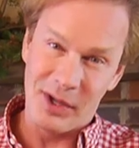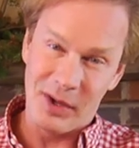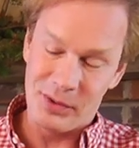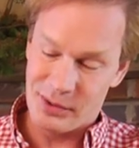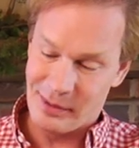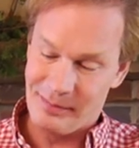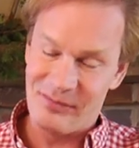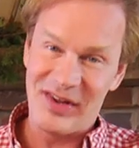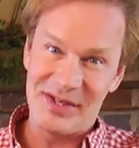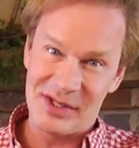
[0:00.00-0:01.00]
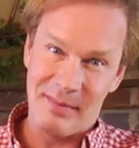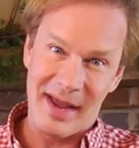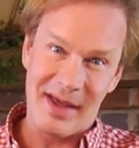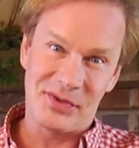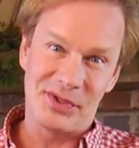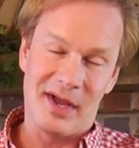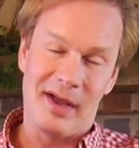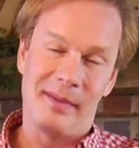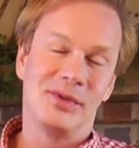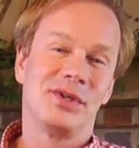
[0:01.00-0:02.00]
you go to a fancy bath
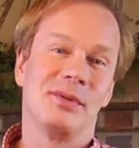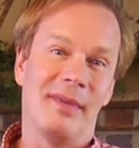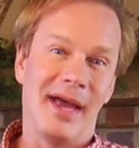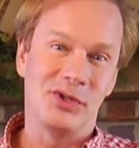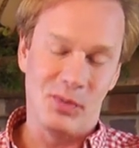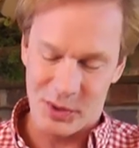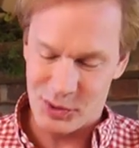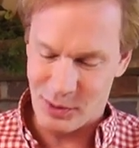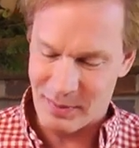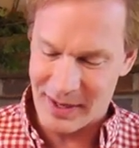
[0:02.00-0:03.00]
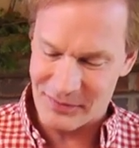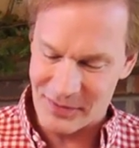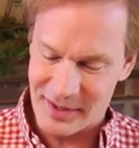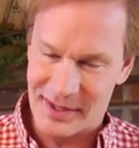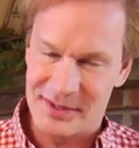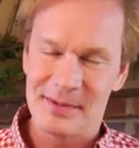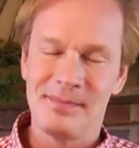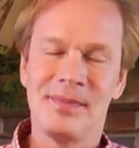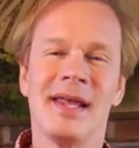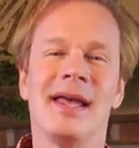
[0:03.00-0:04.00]
shop, just imagine what you'd pay for this.
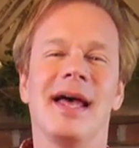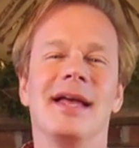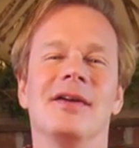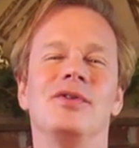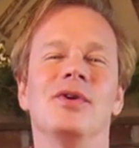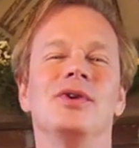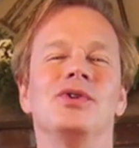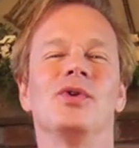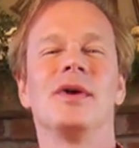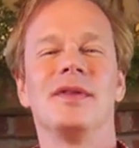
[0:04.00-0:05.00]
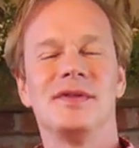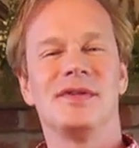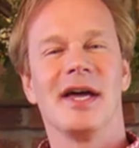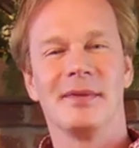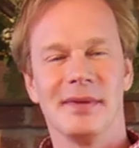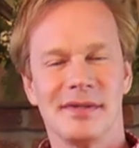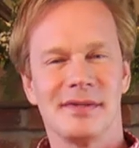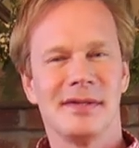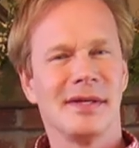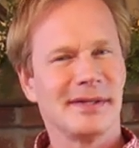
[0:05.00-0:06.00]
Hey, if you're enjoying these
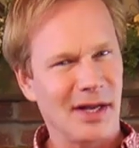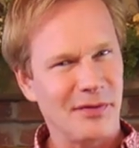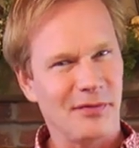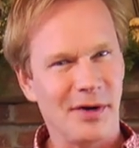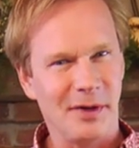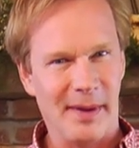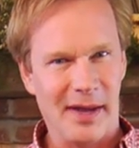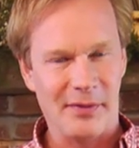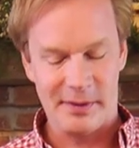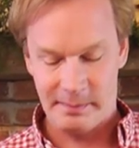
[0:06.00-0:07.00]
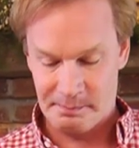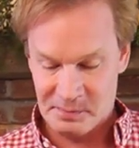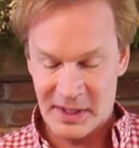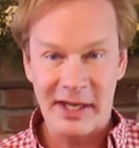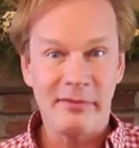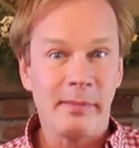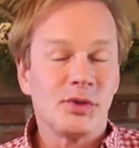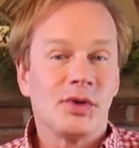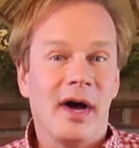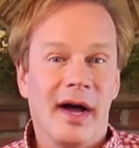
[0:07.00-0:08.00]
segments, tell a friend about them. Give them a
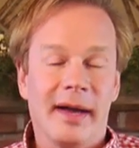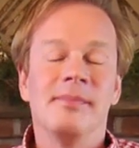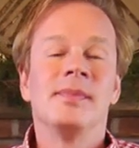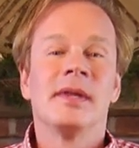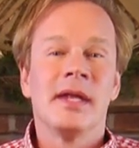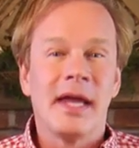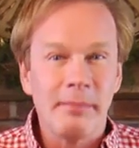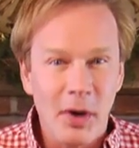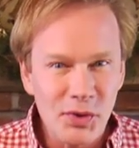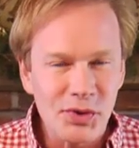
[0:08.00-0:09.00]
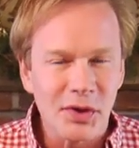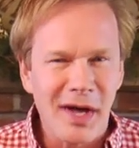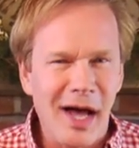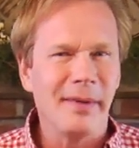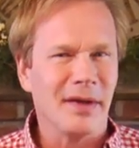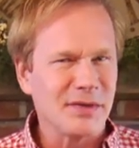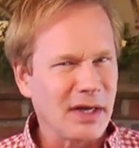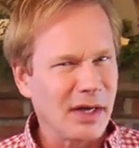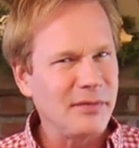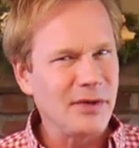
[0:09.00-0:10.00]
try. Post your comments.
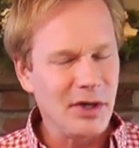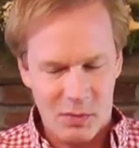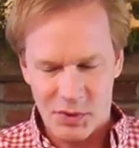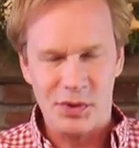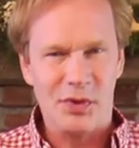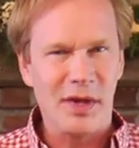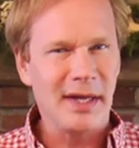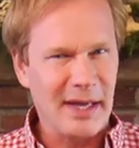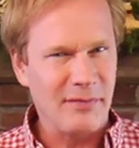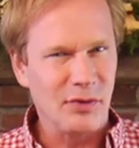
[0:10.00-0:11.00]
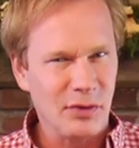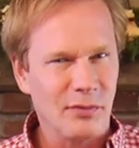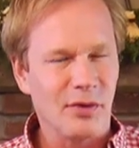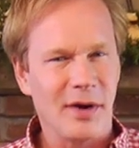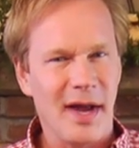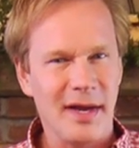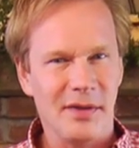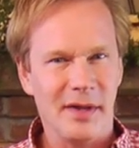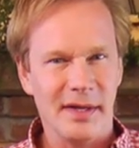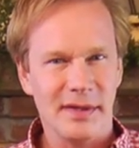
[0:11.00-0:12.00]
I'd love to hear what you think after you've
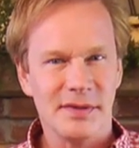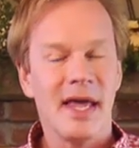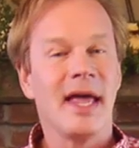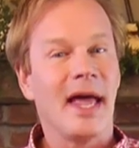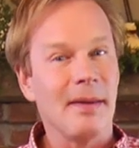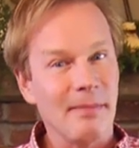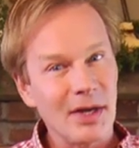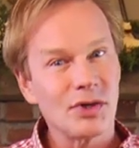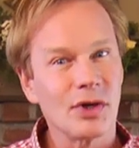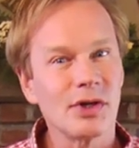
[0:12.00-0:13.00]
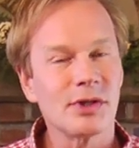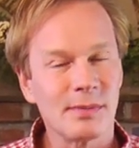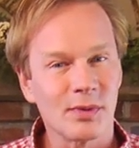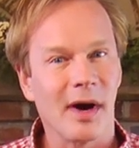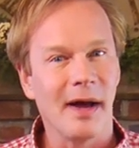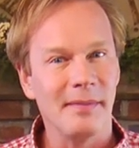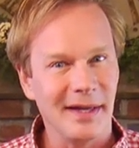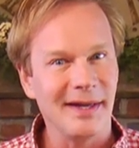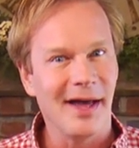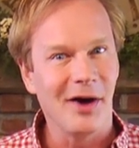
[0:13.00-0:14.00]
created these. And make sure you subscribe to
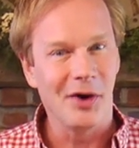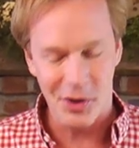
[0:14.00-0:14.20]
eHow